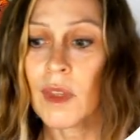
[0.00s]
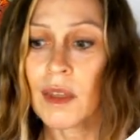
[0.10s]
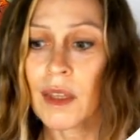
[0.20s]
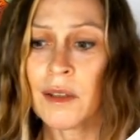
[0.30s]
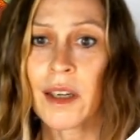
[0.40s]

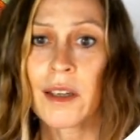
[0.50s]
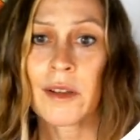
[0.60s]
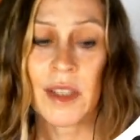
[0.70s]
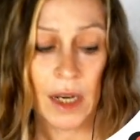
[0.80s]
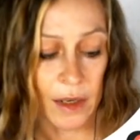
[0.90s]
Then you get your
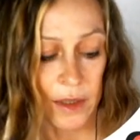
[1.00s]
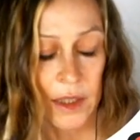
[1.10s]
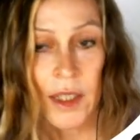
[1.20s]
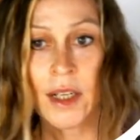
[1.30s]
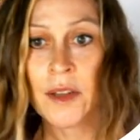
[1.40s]
data.
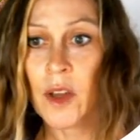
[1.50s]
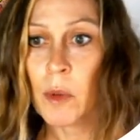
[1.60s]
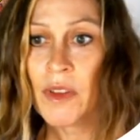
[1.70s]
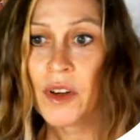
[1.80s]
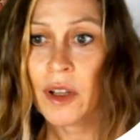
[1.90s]
Our
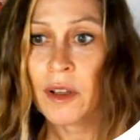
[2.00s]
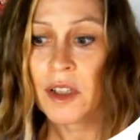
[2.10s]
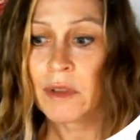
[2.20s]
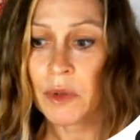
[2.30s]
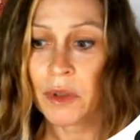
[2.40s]
methodology was